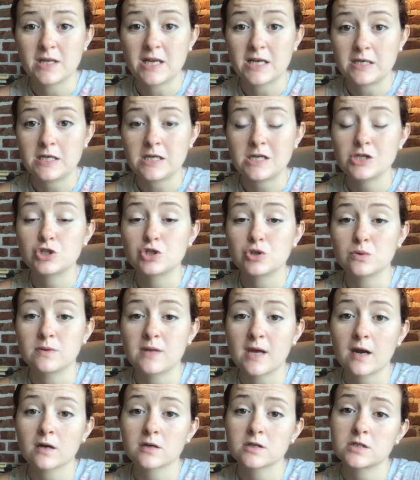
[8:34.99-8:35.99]
They need you
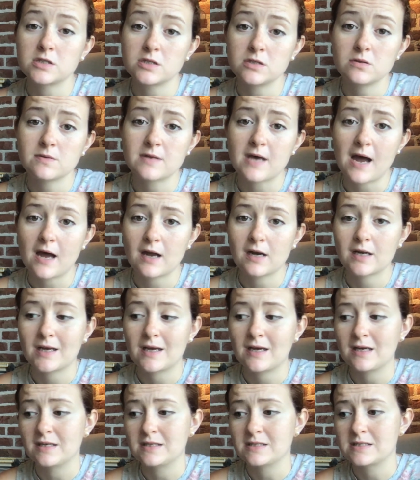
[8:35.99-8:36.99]
there to do that,
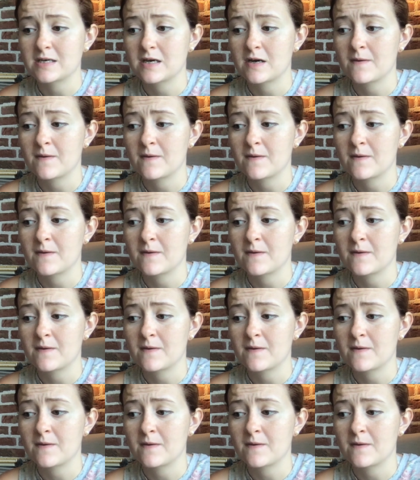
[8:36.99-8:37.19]
and